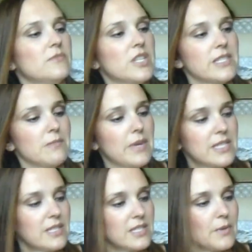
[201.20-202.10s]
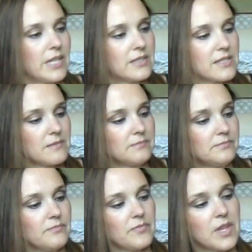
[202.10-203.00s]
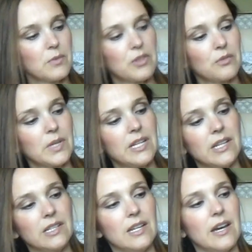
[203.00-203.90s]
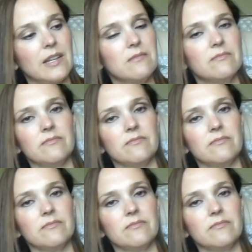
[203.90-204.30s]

Just some basic sweats. They were $3.99